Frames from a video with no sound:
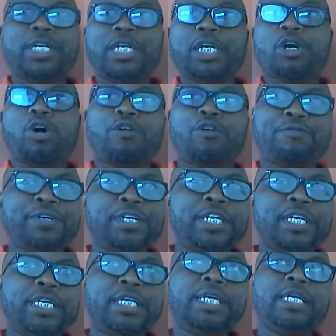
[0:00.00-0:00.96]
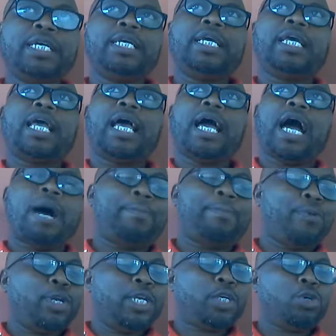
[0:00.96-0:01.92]
recovery and
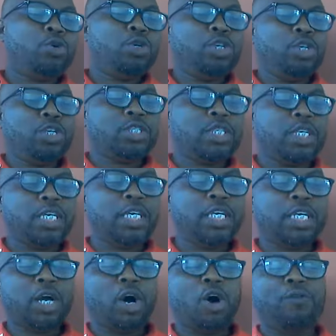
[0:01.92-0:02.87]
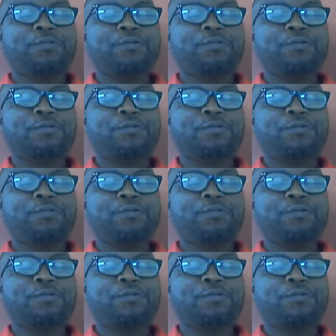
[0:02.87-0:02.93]
political unity of